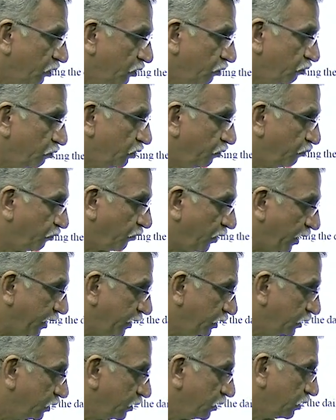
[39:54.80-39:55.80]
We will
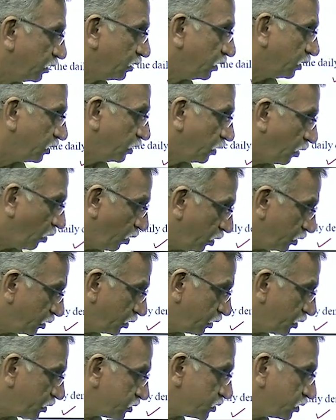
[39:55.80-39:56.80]
find all
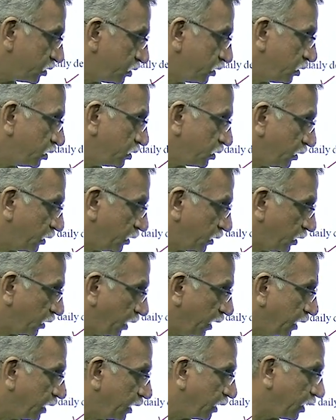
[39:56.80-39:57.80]
these
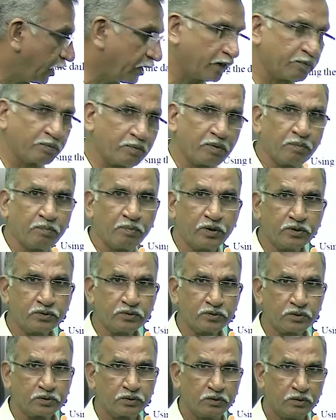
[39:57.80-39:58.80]
10 random
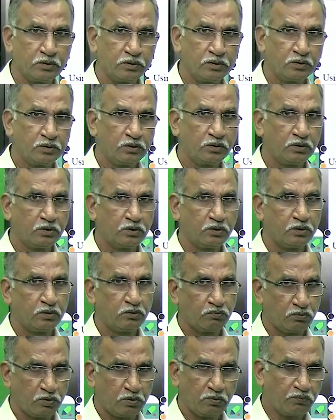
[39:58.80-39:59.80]
numbers
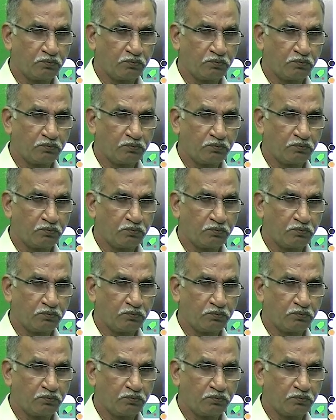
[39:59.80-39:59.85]
We'll